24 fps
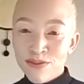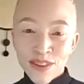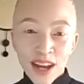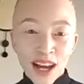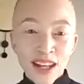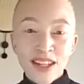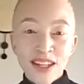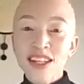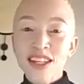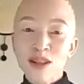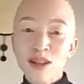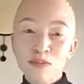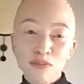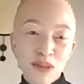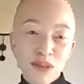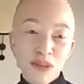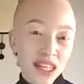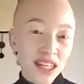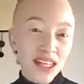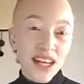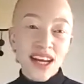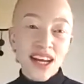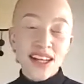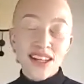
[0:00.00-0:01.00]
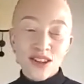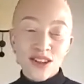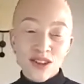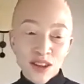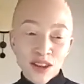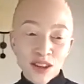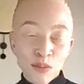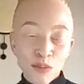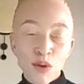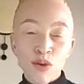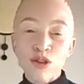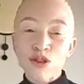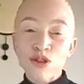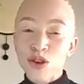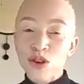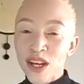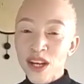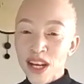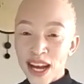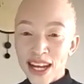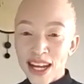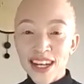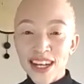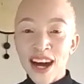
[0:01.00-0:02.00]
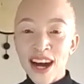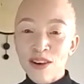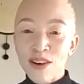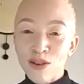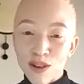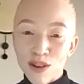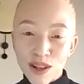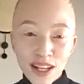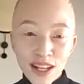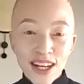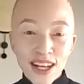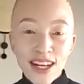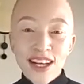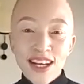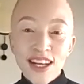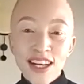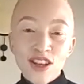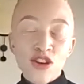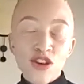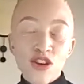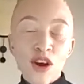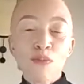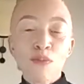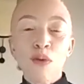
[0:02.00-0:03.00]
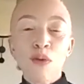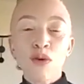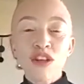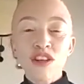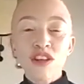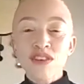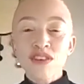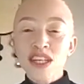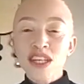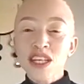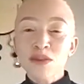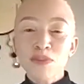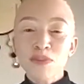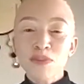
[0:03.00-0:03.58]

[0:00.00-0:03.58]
until midnight, because I'm also a night owl. So I'm motivated